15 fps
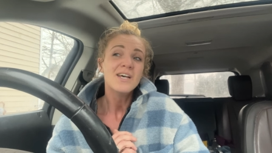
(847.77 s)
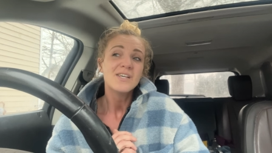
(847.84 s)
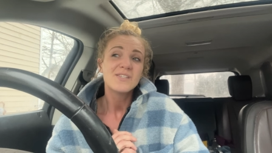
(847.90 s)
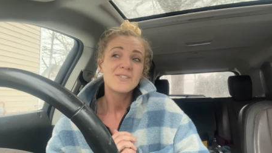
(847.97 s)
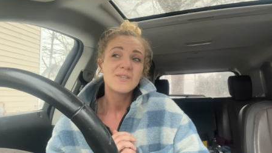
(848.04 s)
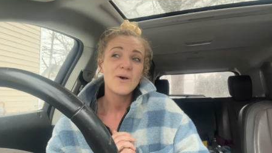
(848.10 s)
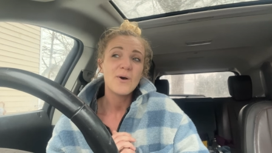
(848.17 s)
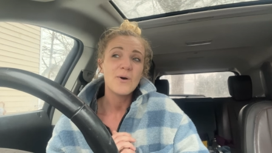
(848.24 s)

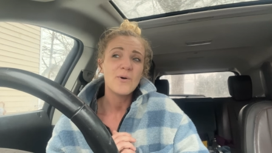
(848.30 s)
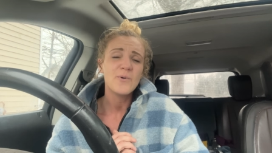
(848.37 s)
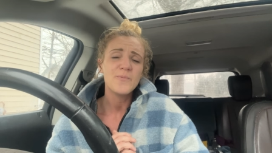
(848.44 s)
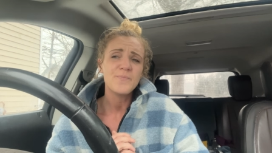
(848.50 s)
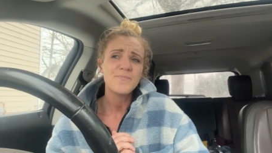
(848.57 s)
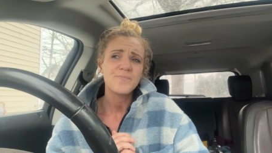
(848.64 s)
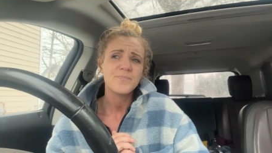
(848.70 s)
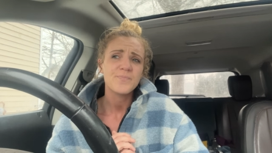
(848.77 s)

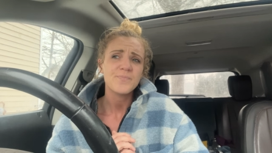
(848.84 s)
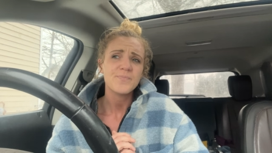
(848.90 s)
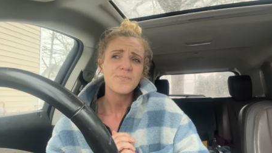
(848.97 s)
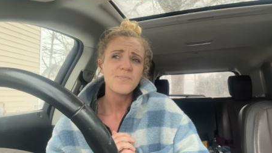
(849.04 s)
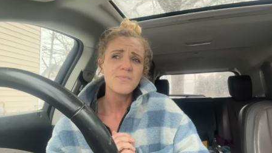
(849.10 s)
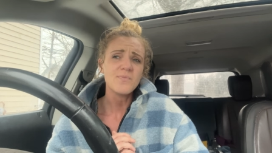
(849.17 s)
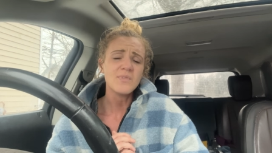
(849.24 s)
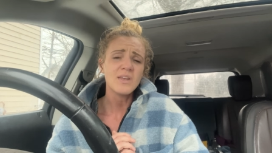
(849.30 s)
So
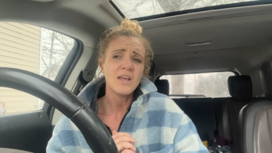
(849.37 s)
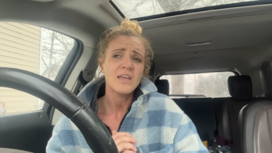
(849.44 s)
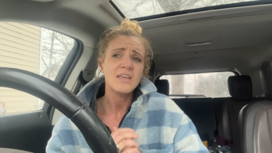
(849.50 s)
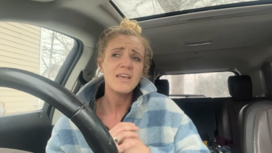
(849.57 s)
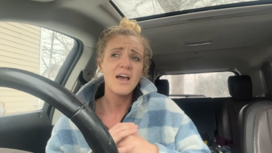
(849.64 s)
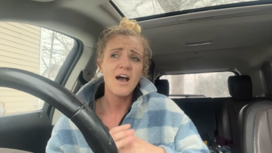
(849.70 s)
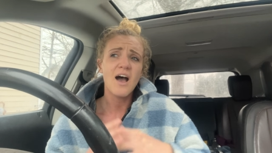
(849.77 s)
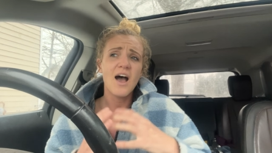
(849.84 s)

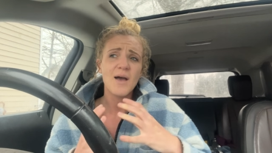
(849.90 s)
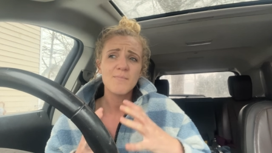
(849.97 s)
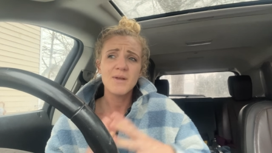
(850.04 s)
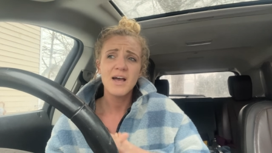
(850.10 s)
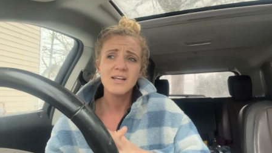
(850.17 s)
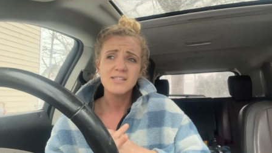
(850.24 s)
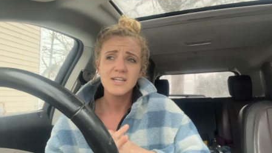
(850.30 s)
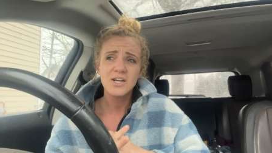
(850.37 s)
yeah, I'm
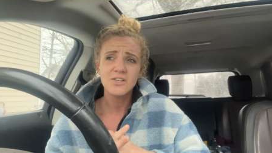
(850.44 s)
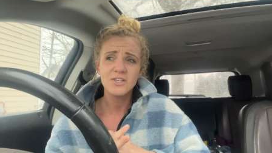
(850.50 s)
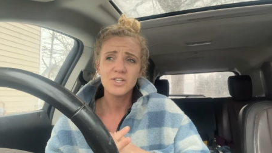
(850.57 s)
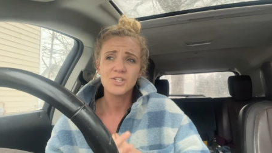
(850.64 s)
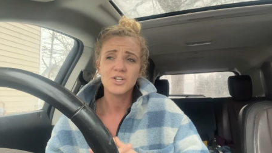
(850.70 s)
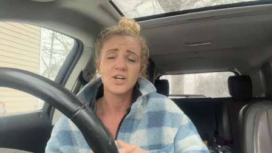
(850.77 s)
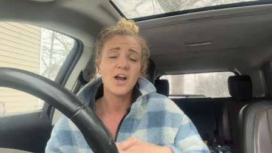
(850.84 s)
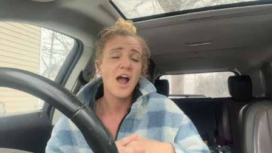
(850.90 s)
not entirely
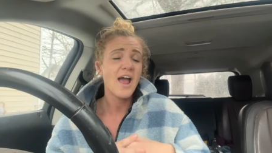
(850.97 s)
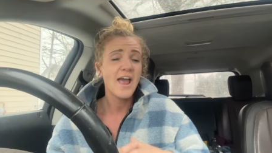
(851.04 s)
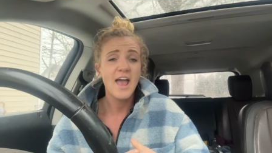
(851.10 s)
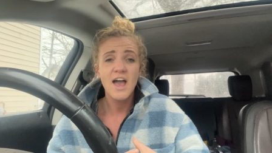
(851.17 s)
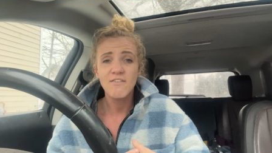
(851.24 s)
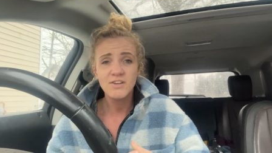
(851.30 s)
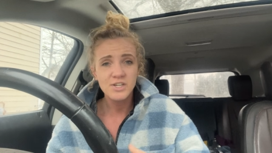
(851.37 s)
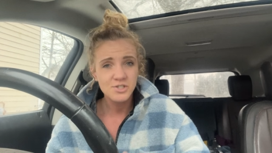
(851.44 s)
sure. I
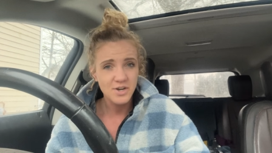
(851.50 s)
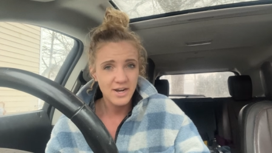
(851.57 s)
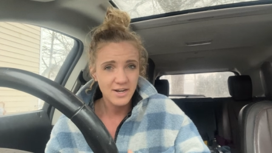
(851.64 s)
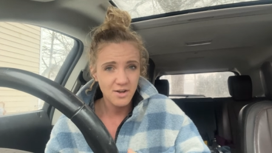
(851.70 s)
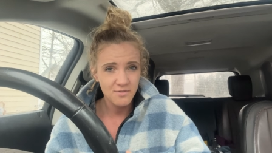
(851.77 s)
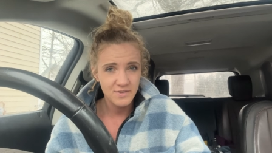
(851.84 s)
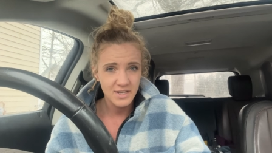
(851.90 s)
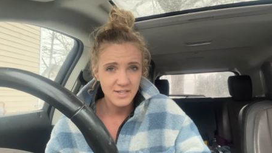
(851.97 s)
haven't tried
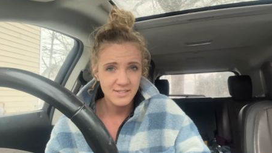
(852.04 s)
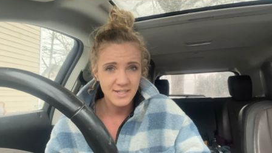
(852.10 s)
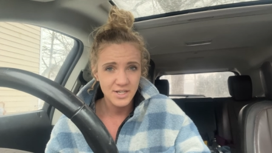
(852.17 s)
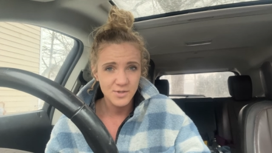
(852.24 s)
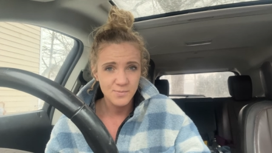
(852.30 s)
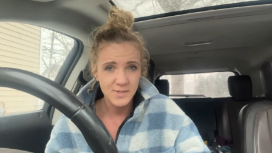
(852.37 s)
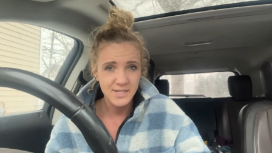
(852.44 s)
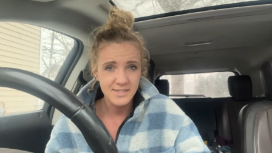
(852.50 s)
out V S
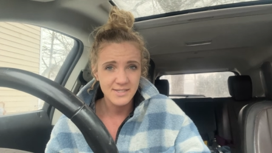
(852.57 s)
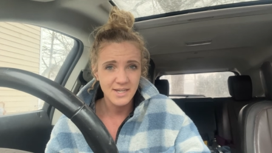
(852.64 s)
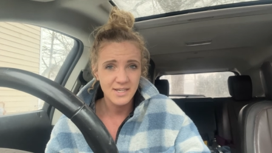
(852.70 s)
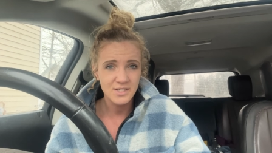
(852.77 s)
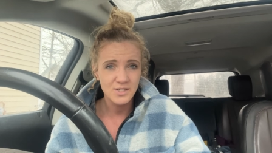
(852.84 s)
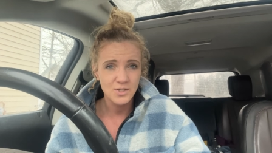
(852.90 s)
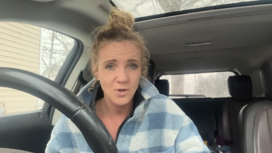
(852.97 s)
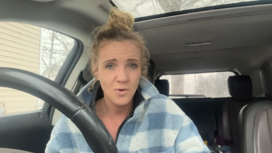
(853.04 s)
H bees
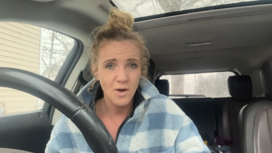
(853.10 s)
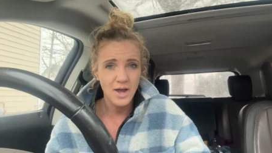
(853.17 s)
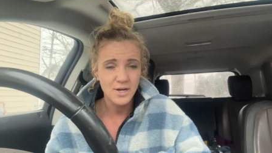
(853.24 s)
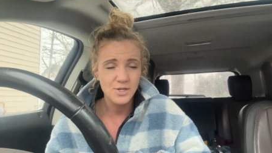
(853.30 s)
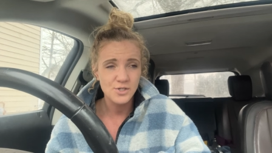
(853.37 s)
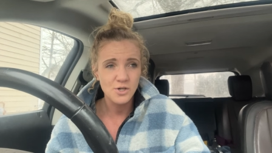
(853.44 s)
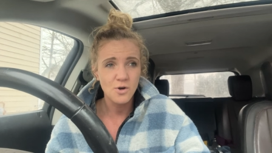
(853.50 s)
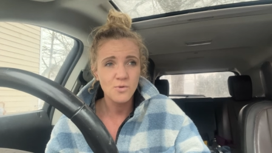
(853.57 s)
yet, so I
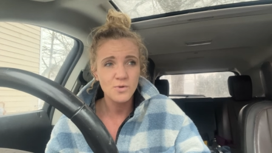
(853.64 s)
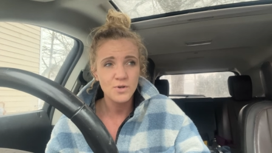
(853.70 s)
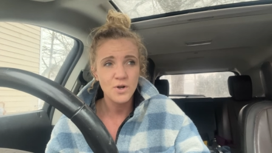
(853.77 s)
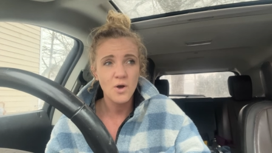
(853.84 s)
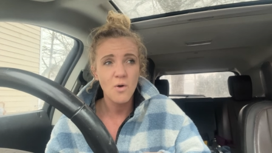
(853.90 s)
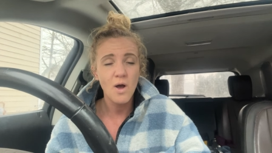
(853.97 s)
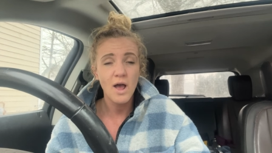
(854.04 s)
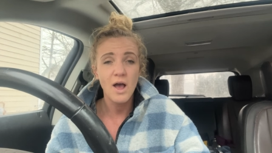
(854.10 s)
don't
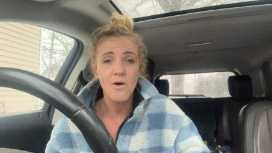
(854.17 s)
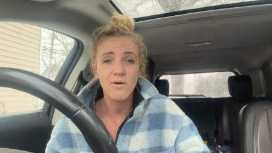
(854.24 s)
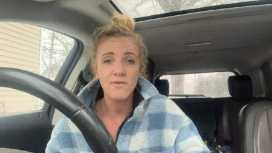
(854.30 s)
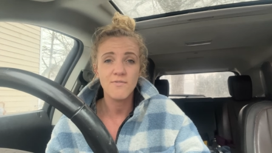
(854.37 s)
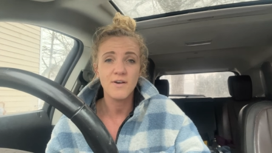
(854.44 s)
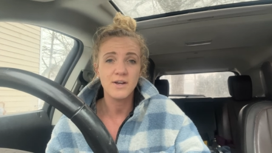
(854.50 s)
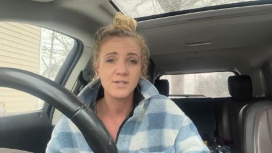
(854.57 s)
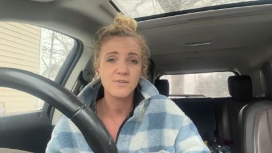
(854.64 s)
know how
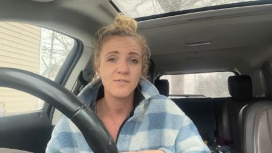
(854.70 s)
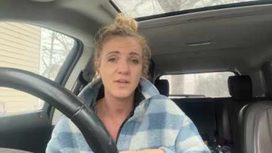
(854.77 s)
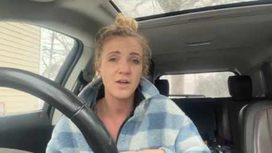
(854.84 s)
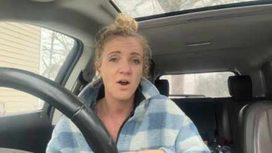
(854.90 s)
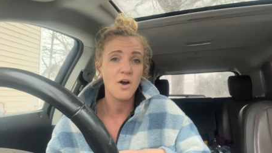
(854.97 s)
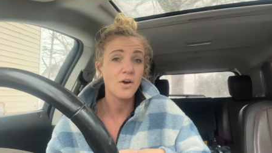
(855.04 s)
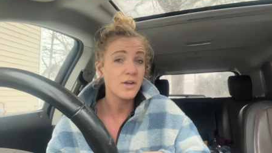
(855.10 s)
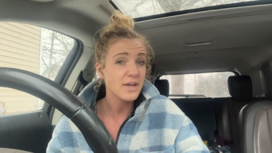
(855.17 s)
effective they
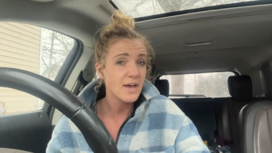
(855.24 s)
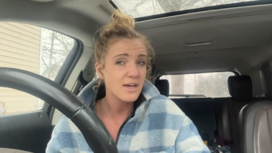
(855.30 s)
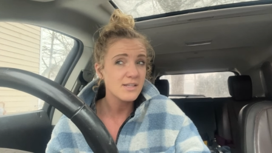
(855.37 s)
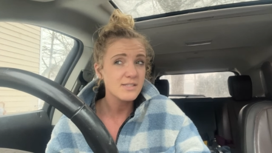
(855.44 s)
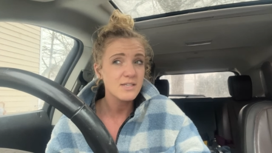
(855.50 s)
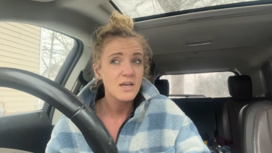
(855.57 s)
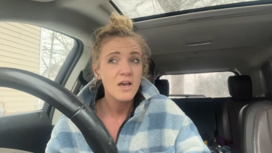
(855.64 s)
are yet.